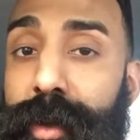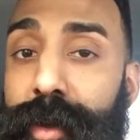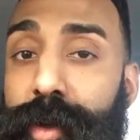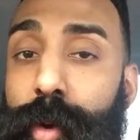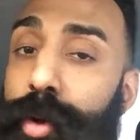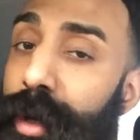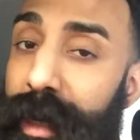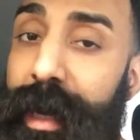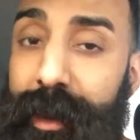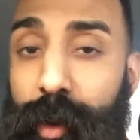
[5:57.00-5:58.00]
So you're
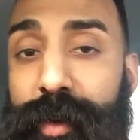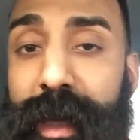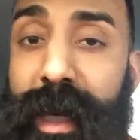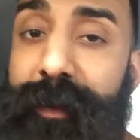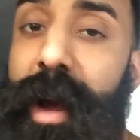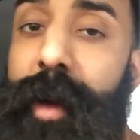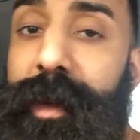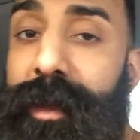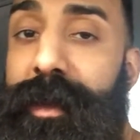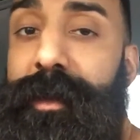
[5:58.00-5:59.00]
gonna get those negative
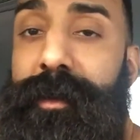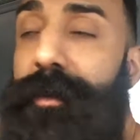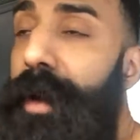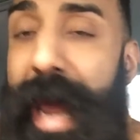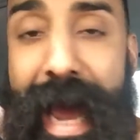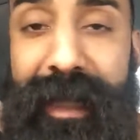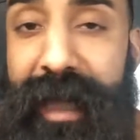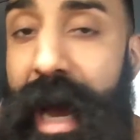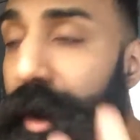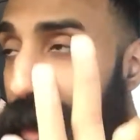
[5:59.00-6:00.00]
comments. Hands
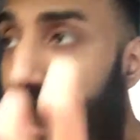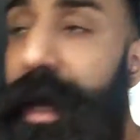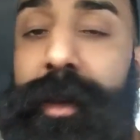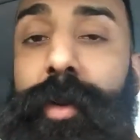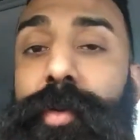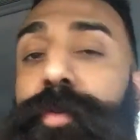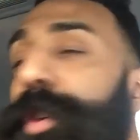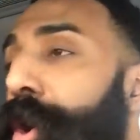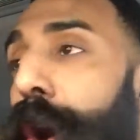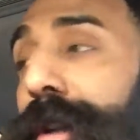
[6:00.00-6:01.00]
down, you're gonna get those,
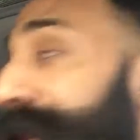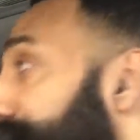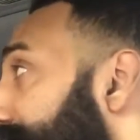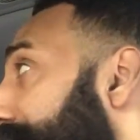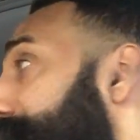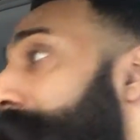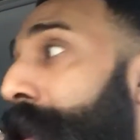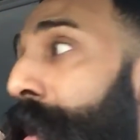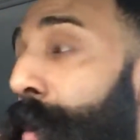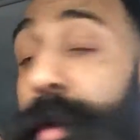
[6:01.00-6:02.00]
regardless of the fact
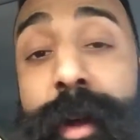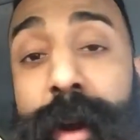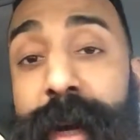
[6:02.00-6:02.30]
whether it